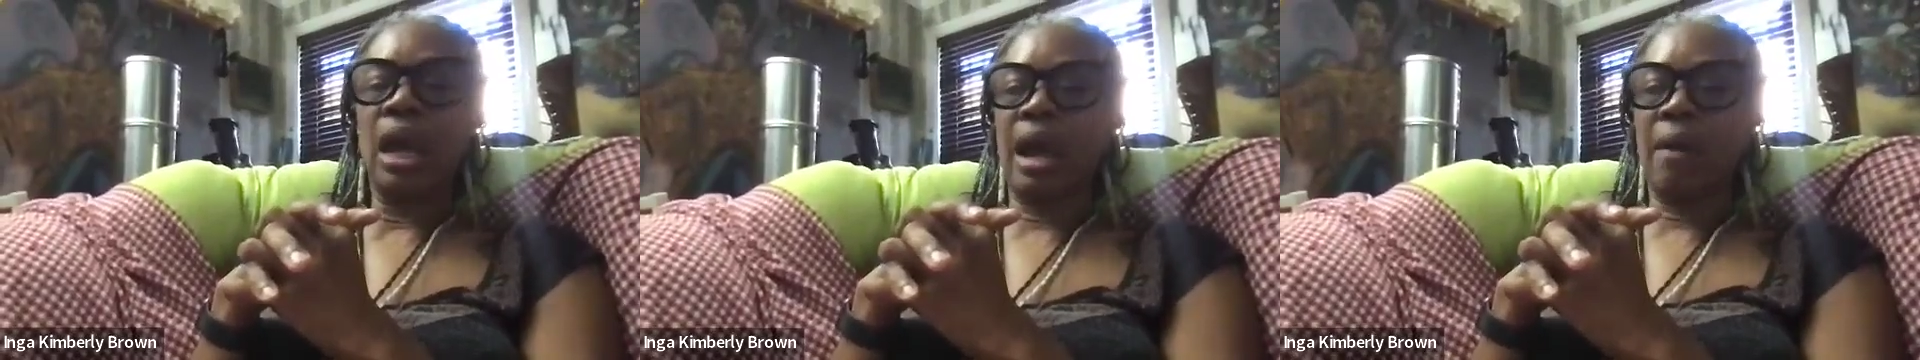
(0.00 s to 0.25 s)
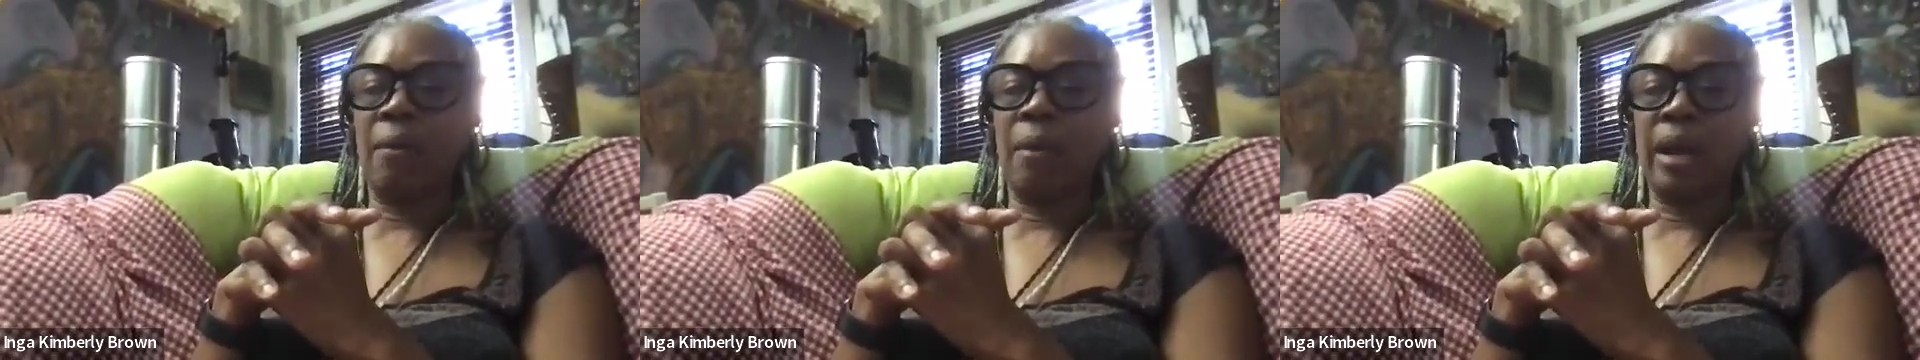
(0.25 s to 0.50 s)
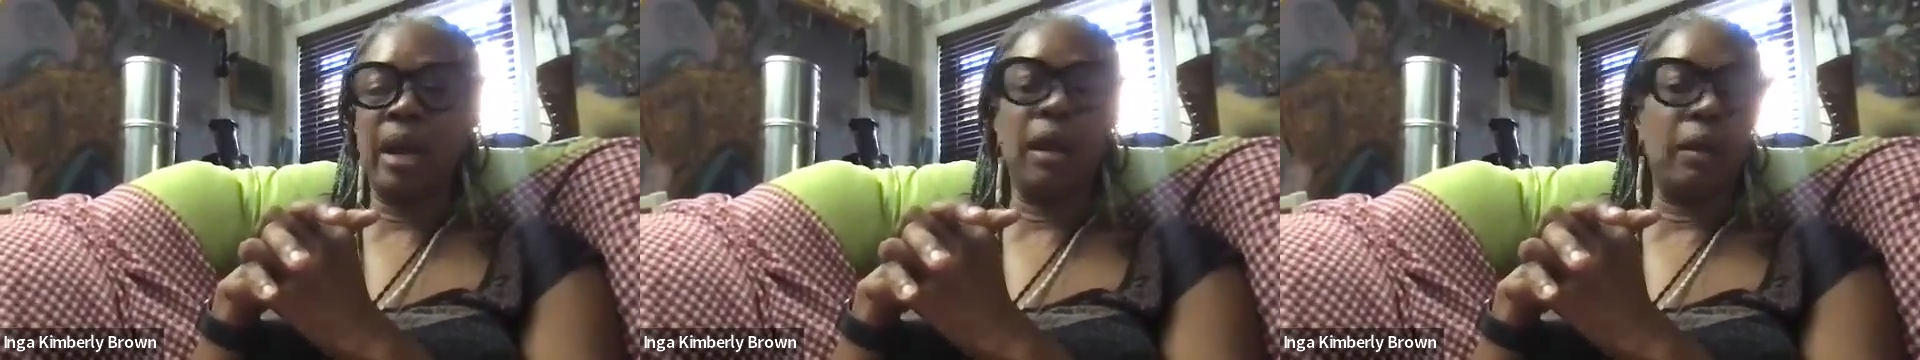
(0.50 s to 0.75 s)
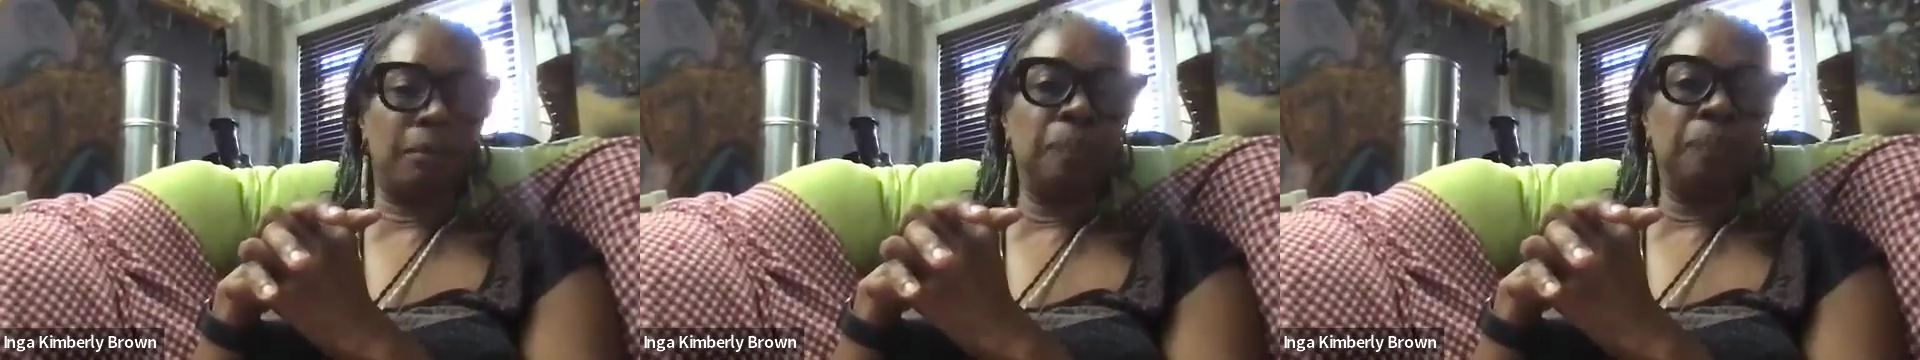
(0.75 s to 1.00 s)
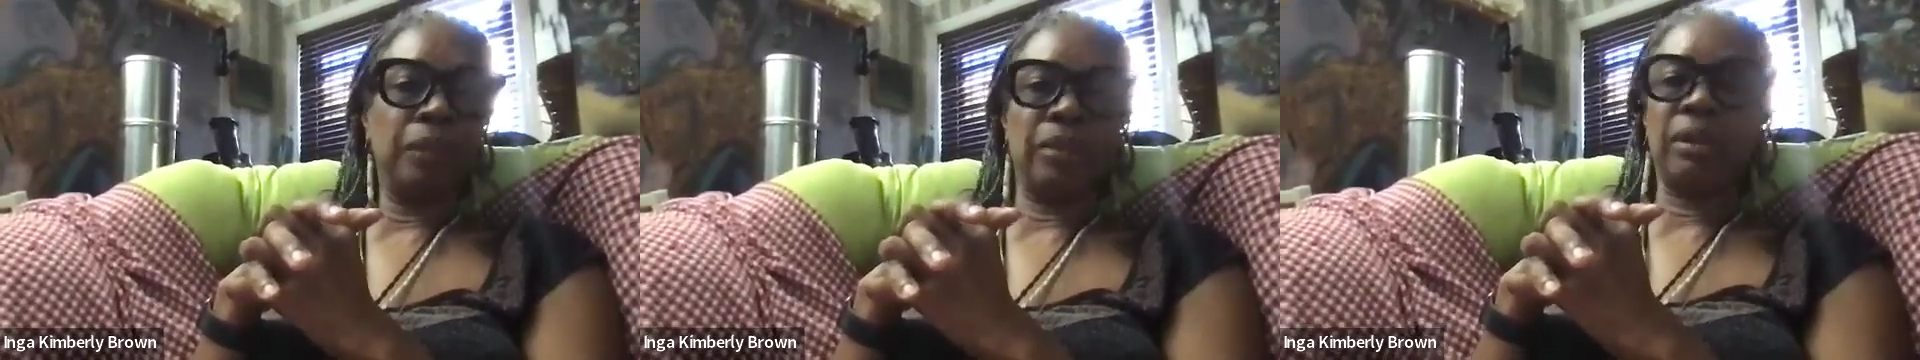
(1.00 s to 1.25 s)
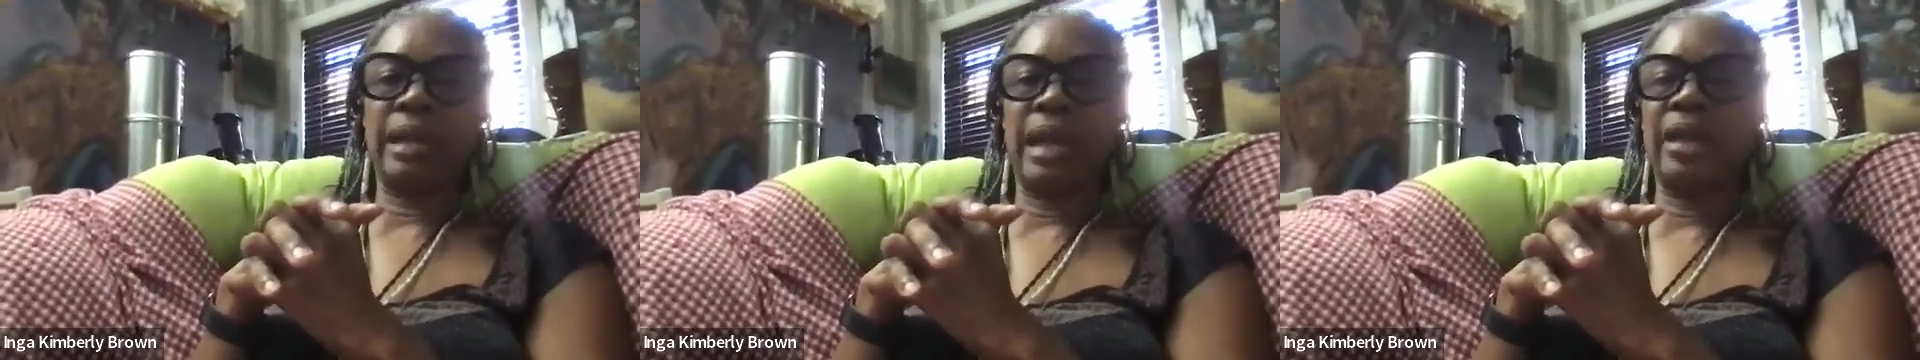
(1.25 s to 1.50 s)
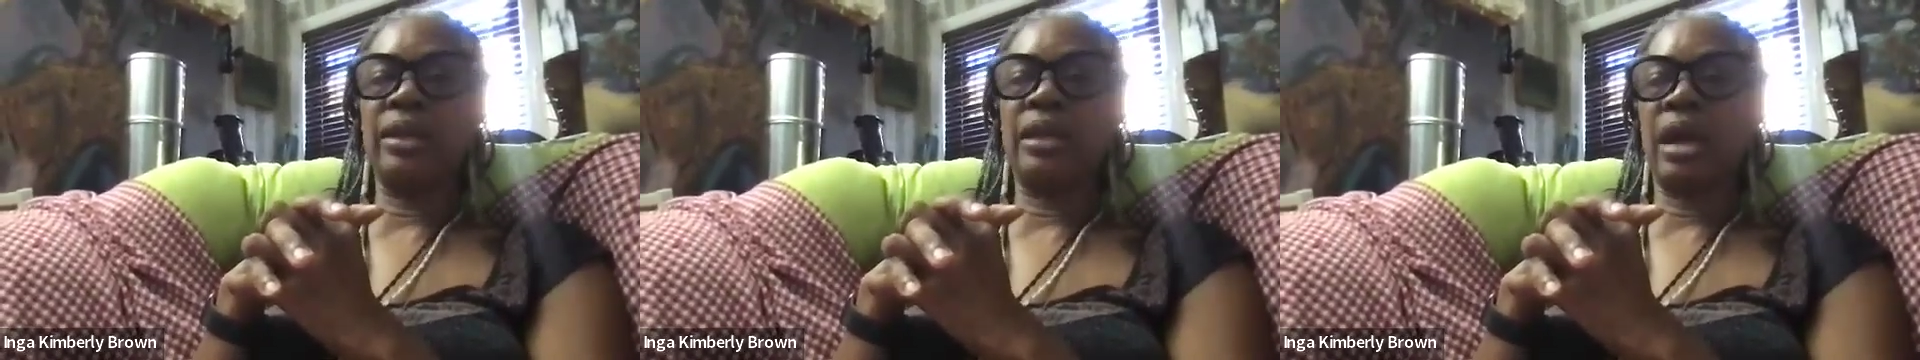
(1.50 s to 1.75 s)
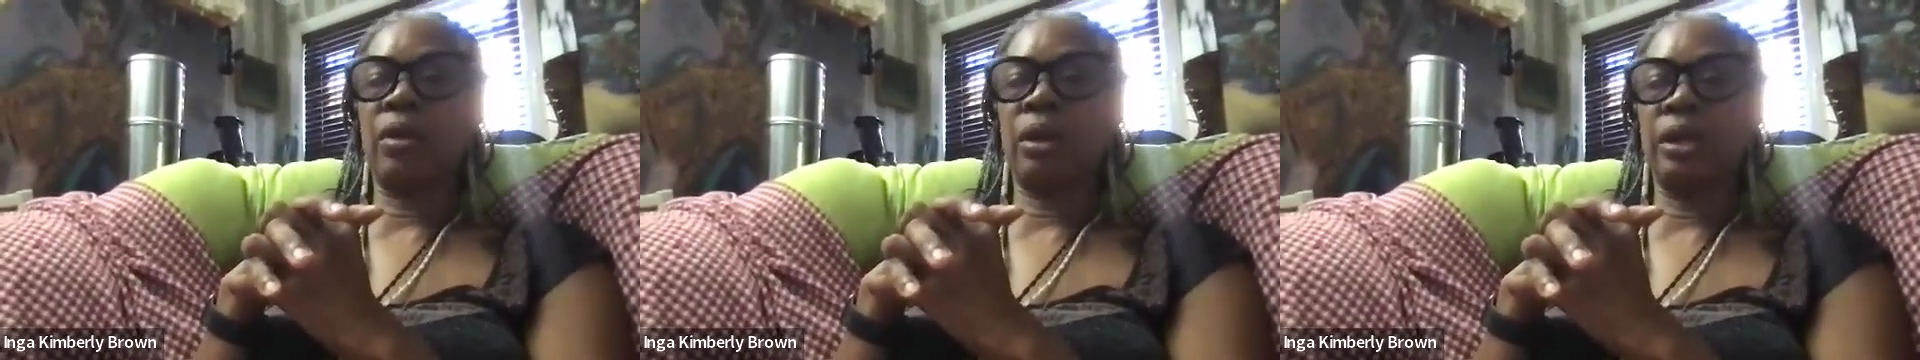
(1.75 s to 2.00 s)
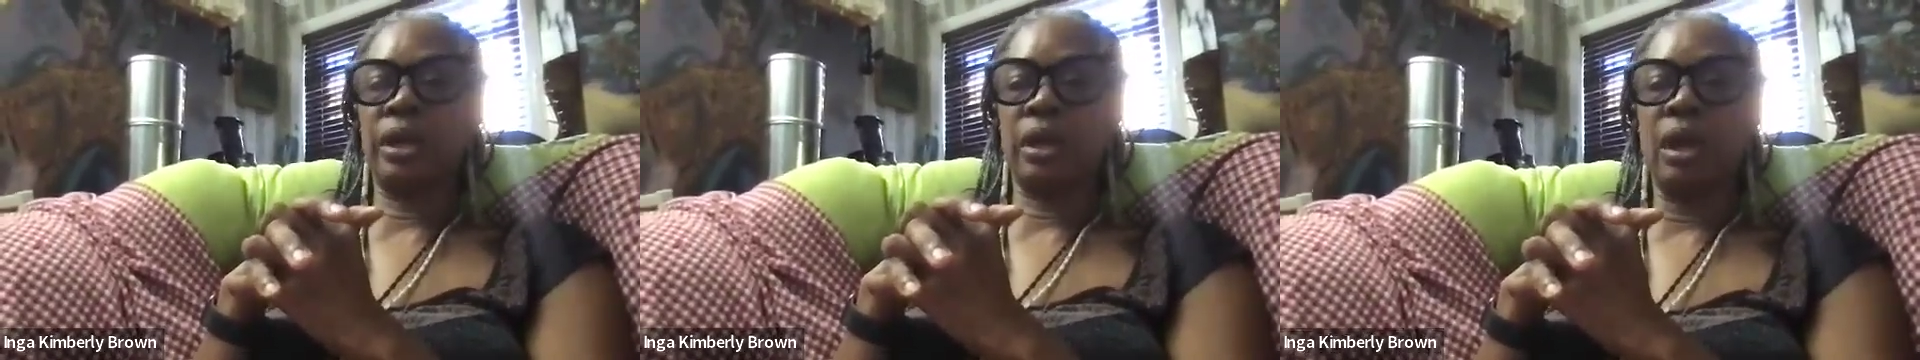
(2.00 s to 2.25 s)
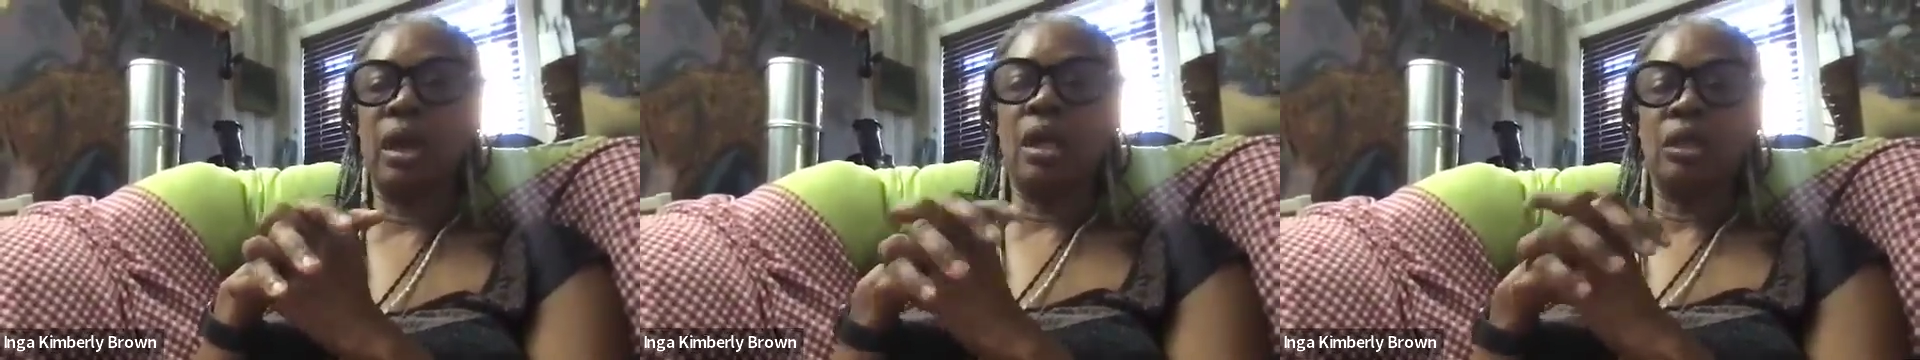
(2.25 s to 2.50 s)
I want to help and I'm glad you got on here.